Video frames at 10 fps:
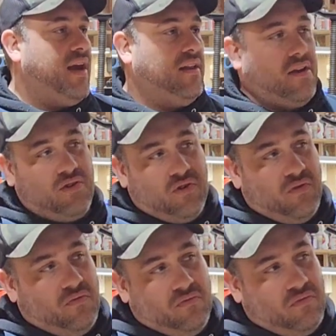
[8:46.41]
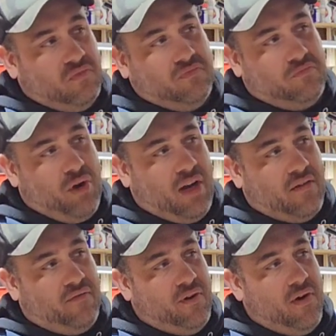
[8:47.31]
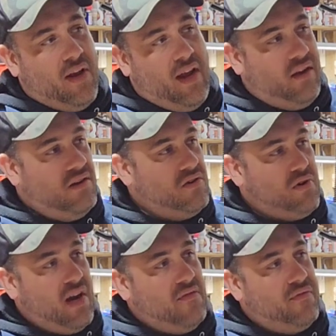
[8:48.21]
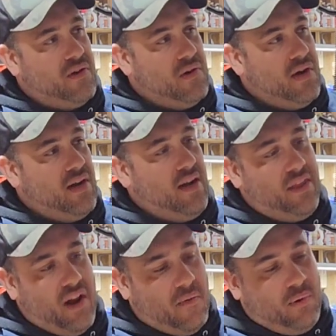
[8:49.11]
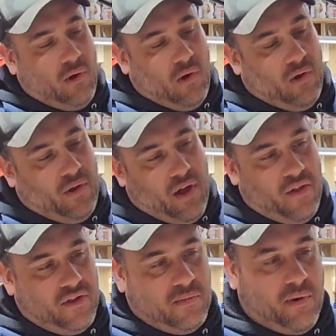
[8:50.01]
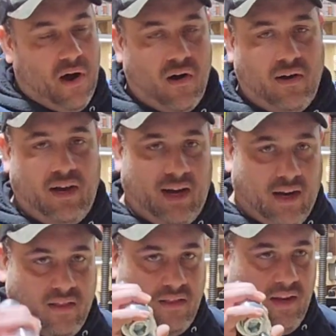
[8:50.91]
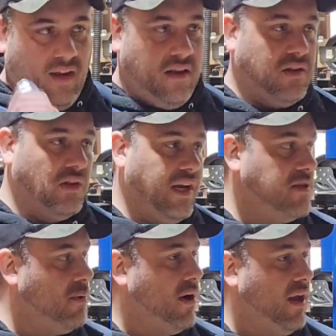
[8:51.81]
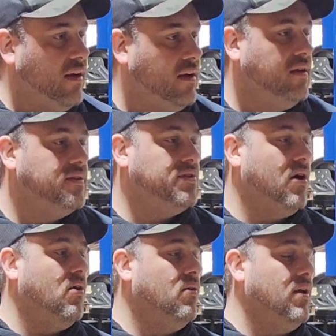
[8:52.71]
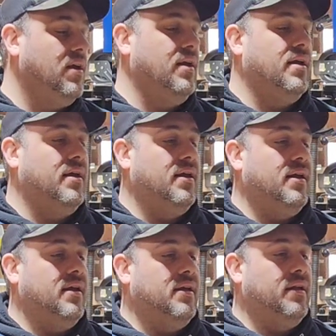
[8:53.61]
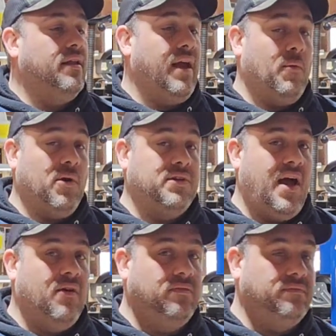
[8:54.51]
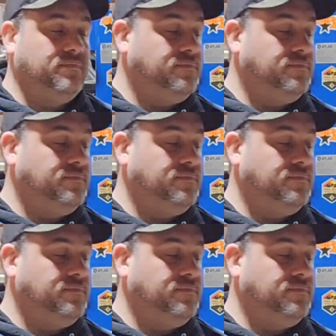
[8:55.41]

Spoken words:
Hey, let's break the fluid in, drain the fluid, and then I'll pull all this apart and get the deletes put in. So that works out.